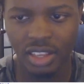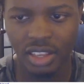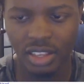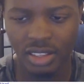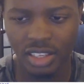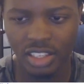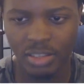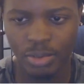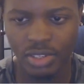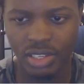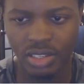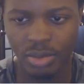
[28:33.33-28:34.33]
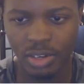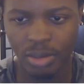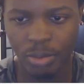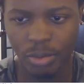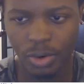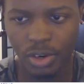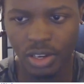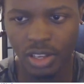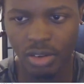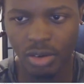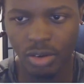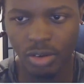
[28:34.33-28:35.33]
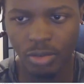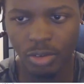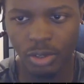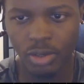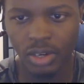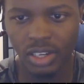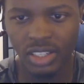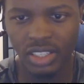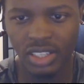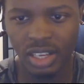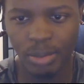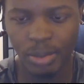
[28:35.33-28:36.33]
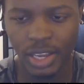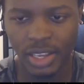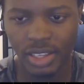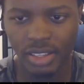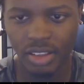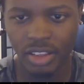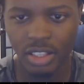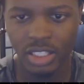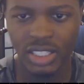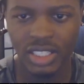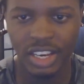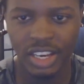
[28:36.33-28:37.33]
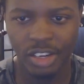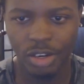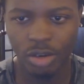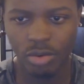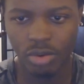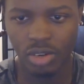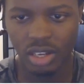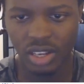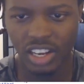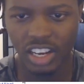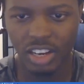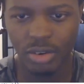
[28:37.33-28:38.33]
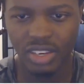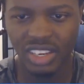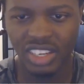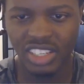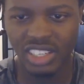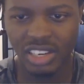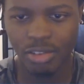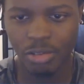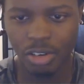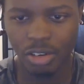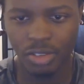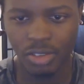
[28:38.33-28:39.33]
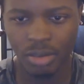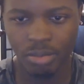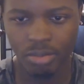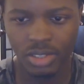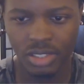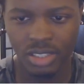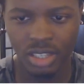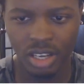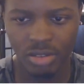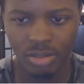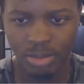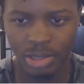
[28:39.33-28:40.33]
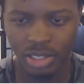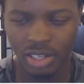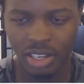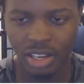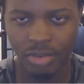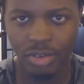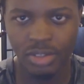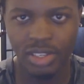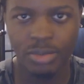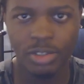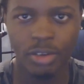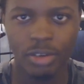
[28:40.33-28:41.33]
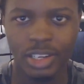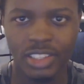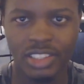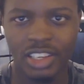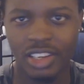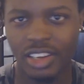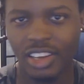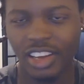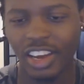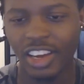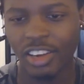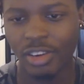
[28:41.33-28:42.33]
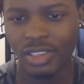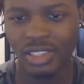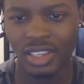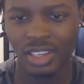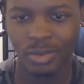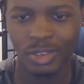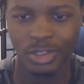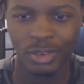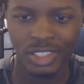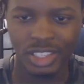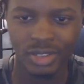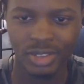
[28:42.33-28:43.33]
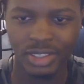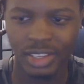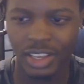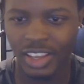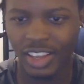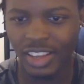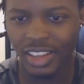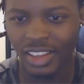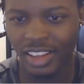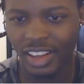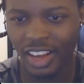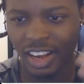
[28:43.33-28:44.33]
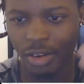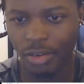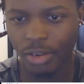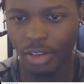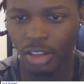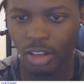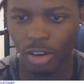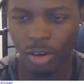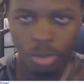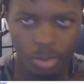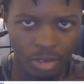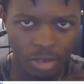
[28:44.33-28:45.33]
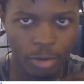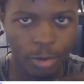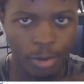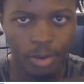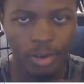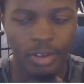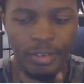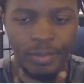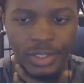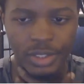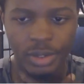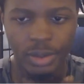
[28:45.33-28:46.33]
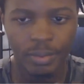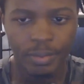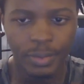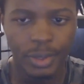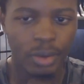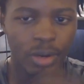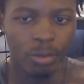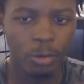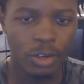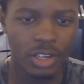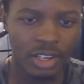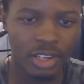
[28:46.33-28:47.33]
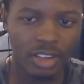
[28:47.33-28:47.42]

these presets, when I'm working on a vocal, I just apply it, since I know how every one of them sounds. Basically, I've used them so much that I know exactly which one sounds how on my vocal. So when I'm working,